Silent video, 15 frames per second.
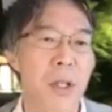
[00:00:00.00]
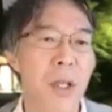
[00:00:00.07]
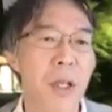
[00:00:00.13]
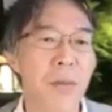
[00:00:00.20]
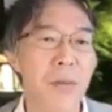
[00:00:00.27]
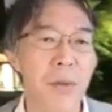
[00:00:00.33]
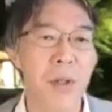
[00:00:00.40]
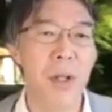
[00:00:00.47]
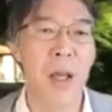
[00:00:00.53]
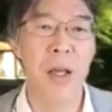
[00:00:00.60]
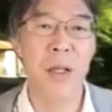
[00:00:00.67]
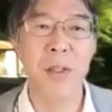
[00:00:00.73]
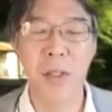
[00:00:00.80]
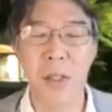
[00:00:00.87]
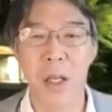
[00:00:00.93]
even
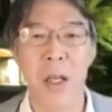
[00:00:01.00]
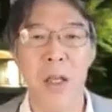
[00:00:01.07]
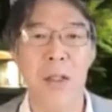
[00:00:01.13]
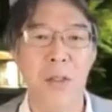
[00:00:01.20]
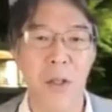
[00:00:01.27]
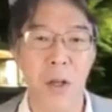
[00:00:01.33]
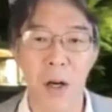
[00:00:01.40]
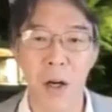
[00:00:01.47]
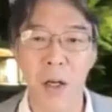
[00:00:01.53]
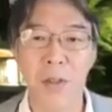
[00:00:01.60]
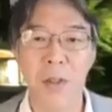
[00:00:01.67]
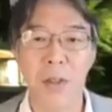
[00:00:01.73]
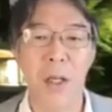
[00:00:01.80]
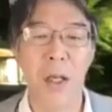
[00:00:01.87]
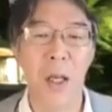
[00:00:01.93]
S and odd
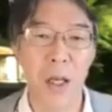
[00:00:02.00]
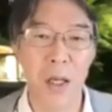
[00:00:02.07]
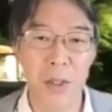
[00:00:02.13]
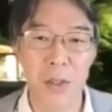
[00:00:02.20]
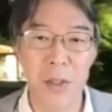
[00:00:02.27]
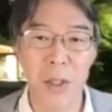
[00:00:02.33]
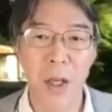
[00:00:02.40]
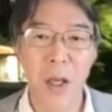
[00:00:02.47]
S.